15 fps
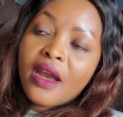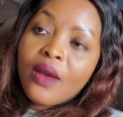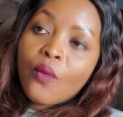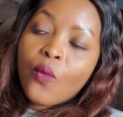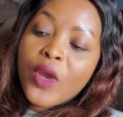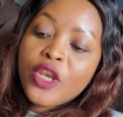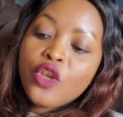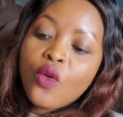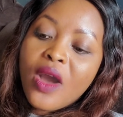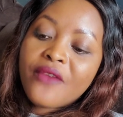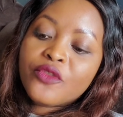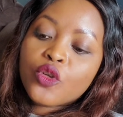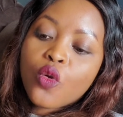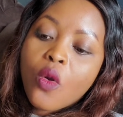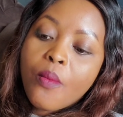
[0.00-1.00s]
When you
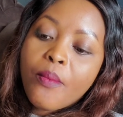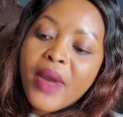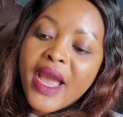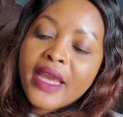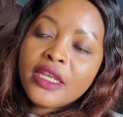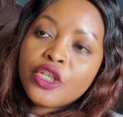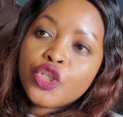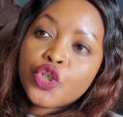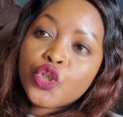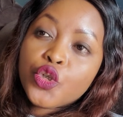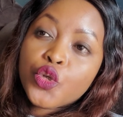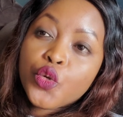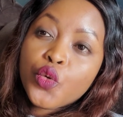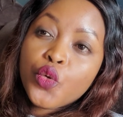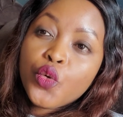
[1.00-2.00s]
have to combine
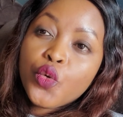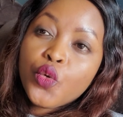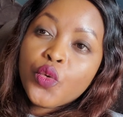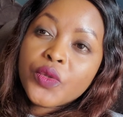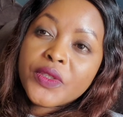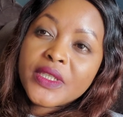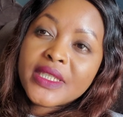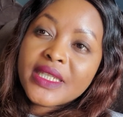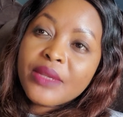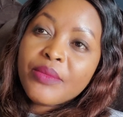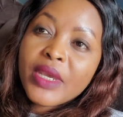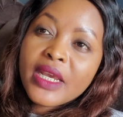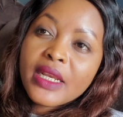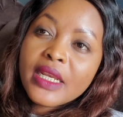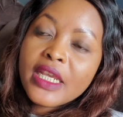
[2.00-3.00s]
two
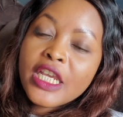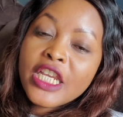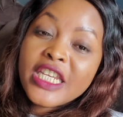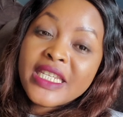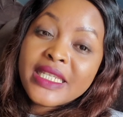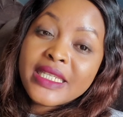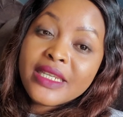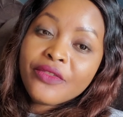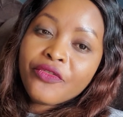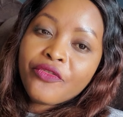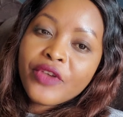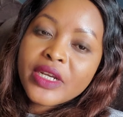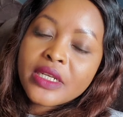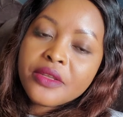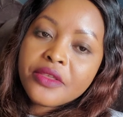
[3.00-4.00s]
seemingly
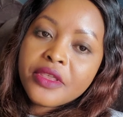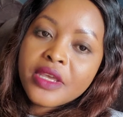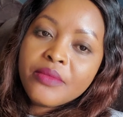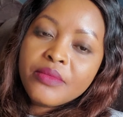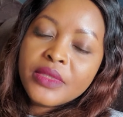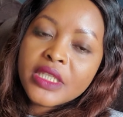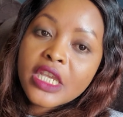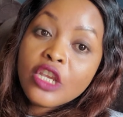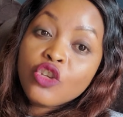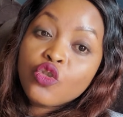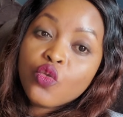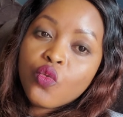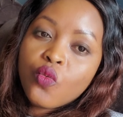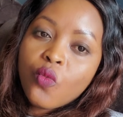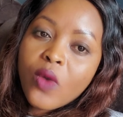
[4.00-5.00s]
different themes
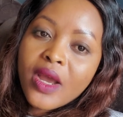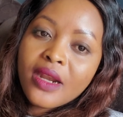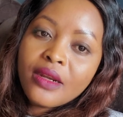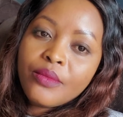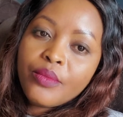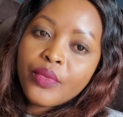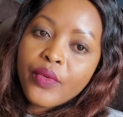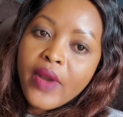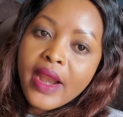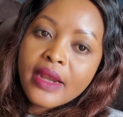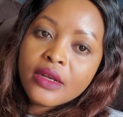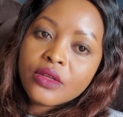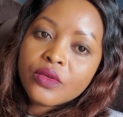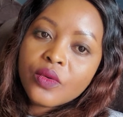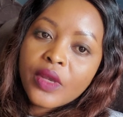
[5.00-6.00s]
into one
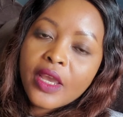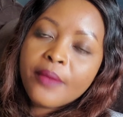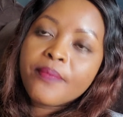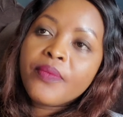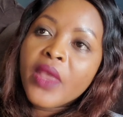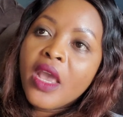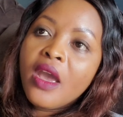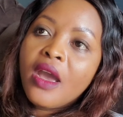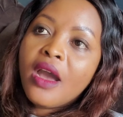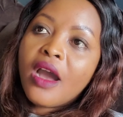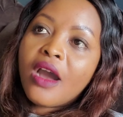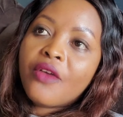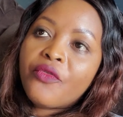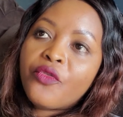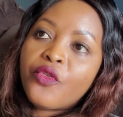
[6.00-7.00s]
brand. Okay,
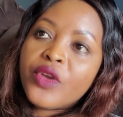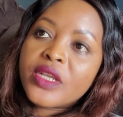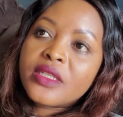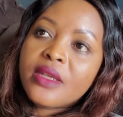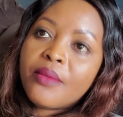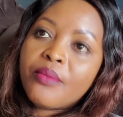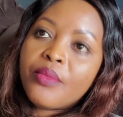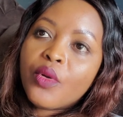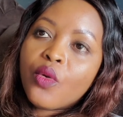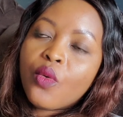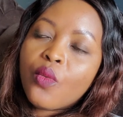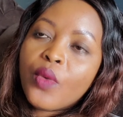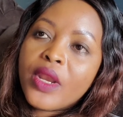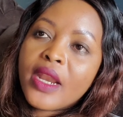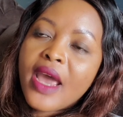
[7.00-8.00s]
for example,
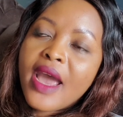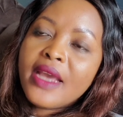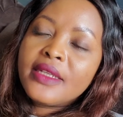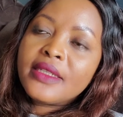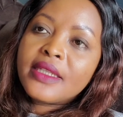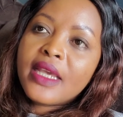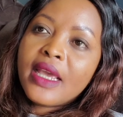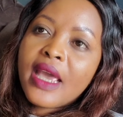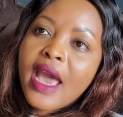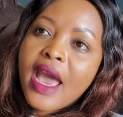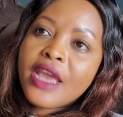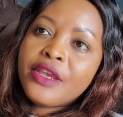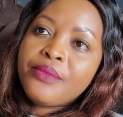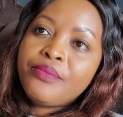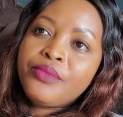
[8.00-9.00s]
when I say
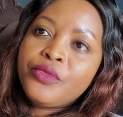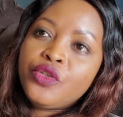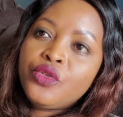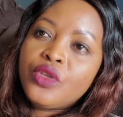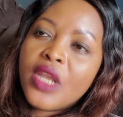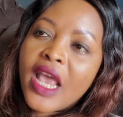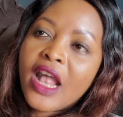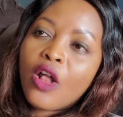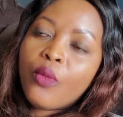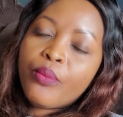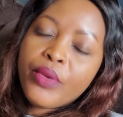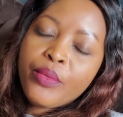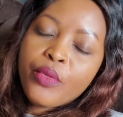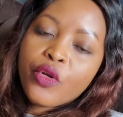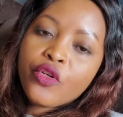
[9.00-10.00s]
I
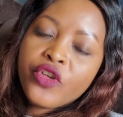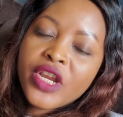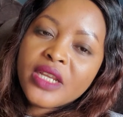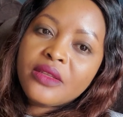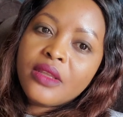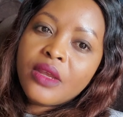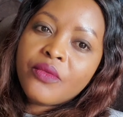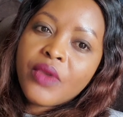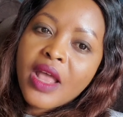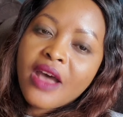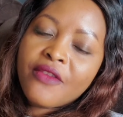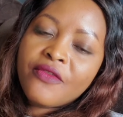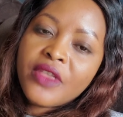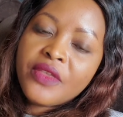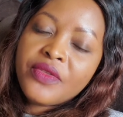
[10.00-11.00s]
help people create the
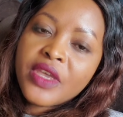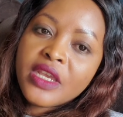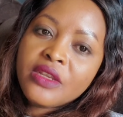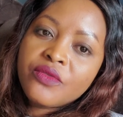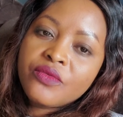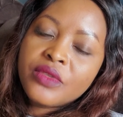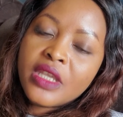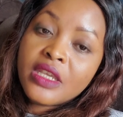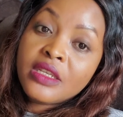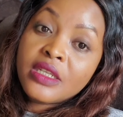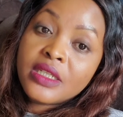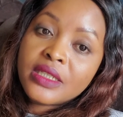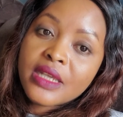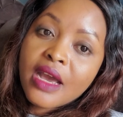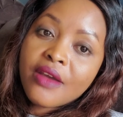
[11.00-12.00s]
love that they
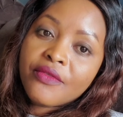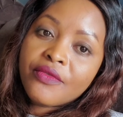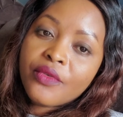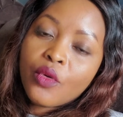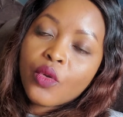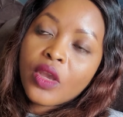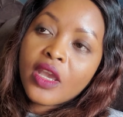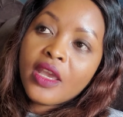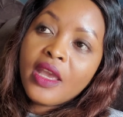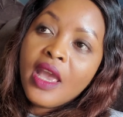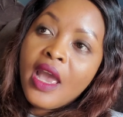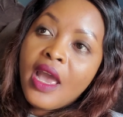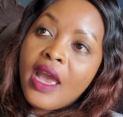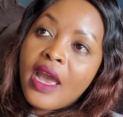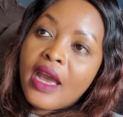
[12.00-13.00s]
deserve. Okay,
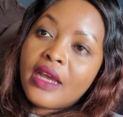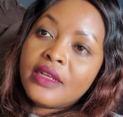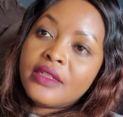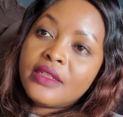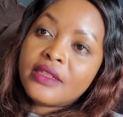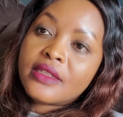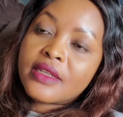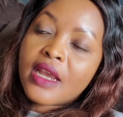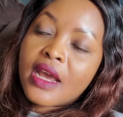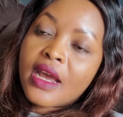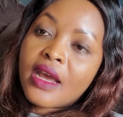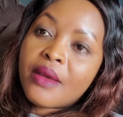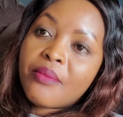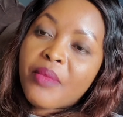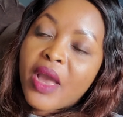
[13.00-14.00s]
and
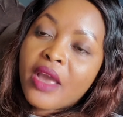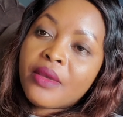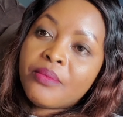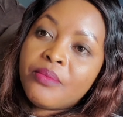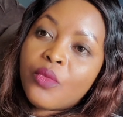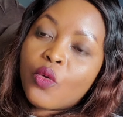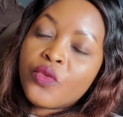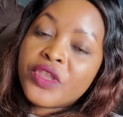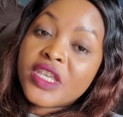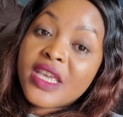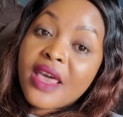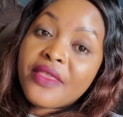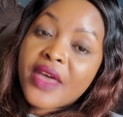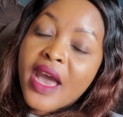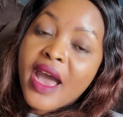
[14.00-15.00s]
I, on
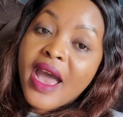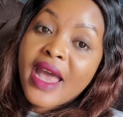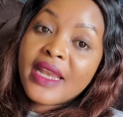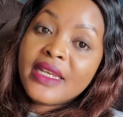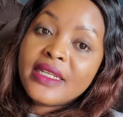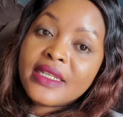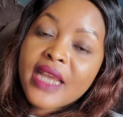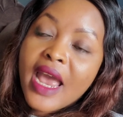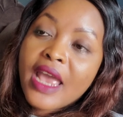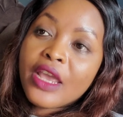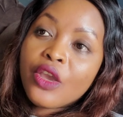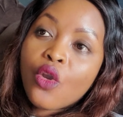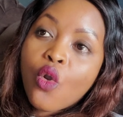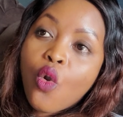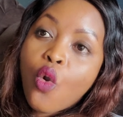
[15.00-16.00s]
the other hand,
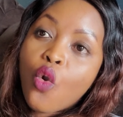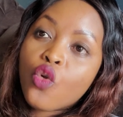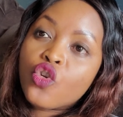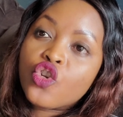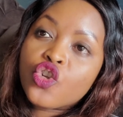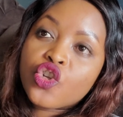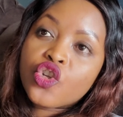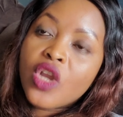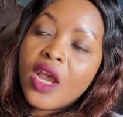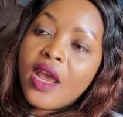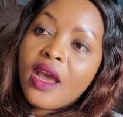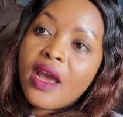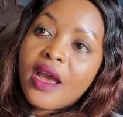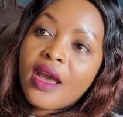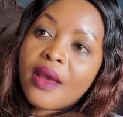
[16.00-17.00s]
I coach,
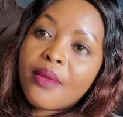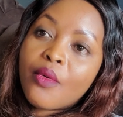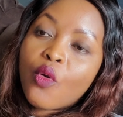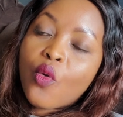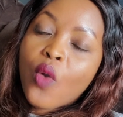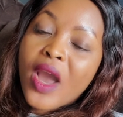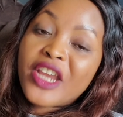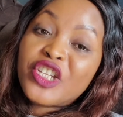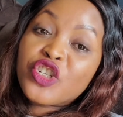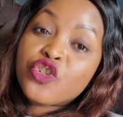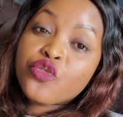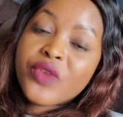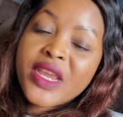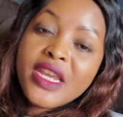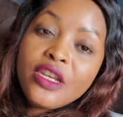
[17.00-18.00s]
or I
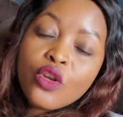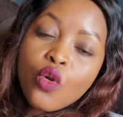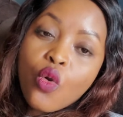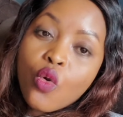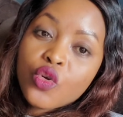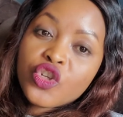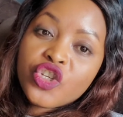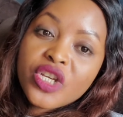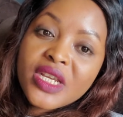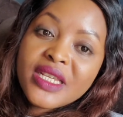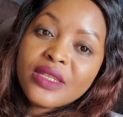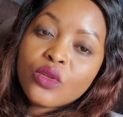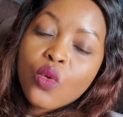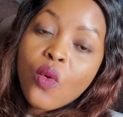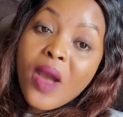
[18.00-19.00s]
train
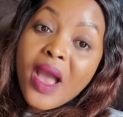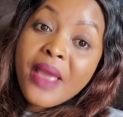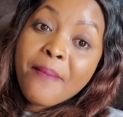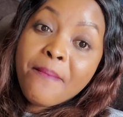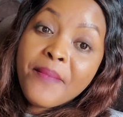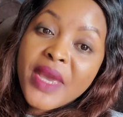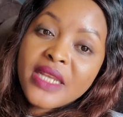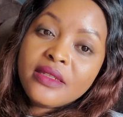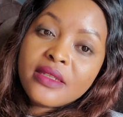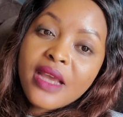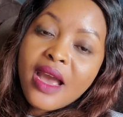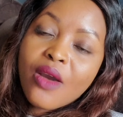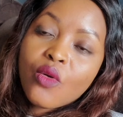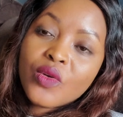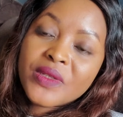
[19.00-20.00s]
coaches, or I
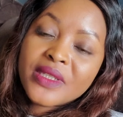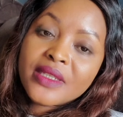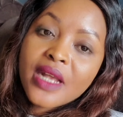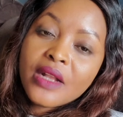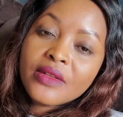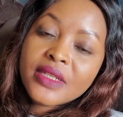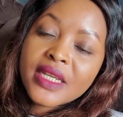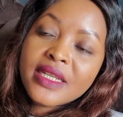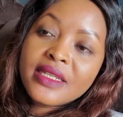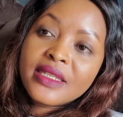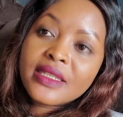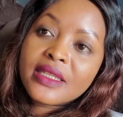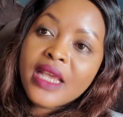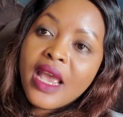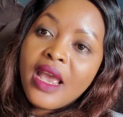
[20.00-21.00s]
mentor
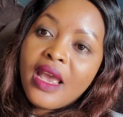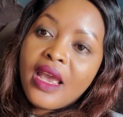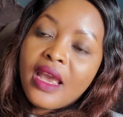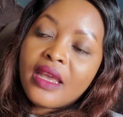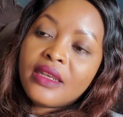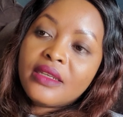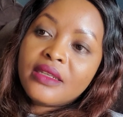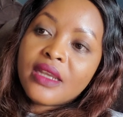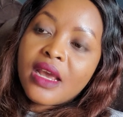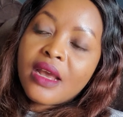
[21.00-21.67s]
consultants, and